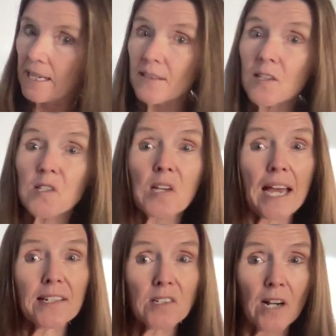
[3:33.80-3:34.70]
In the
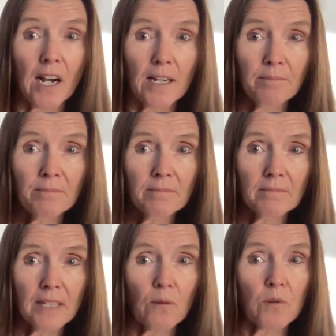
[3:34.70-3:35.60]
daytime,
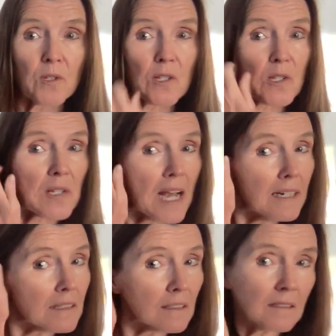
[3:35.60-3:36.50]
it was the
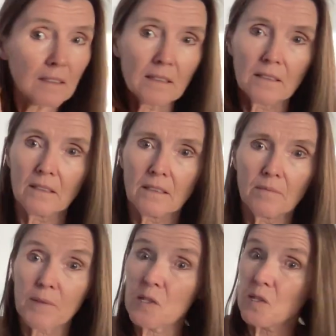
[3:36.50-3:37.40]
sun,
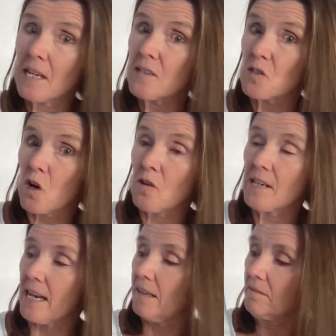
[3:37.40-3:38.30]
but the sun's gone
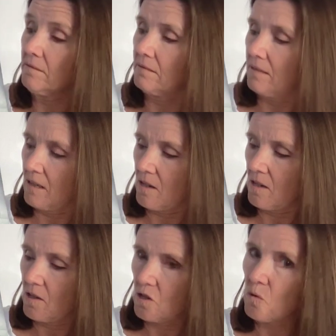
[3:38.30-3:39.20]
now.
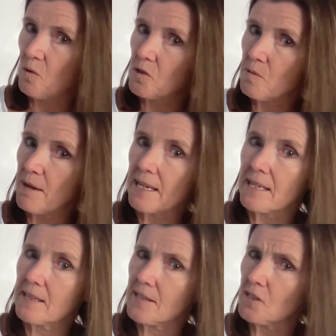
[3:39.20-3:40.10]
So, what's
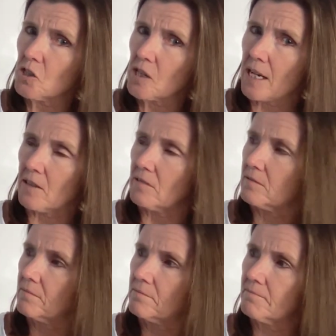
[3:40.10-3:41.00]
making this shadow?
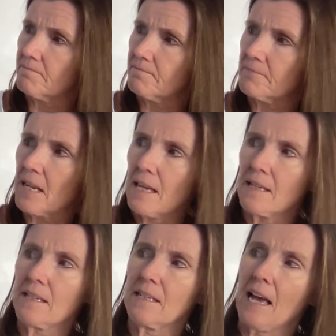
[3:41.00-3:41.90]

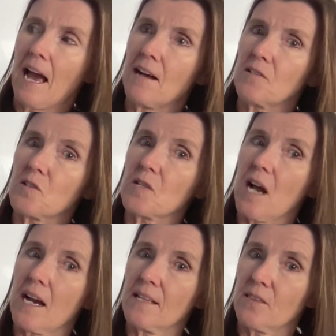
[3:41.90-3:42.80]

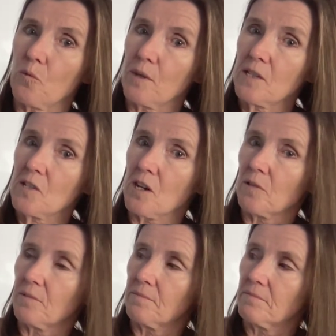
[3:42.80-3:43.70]
Outside the window.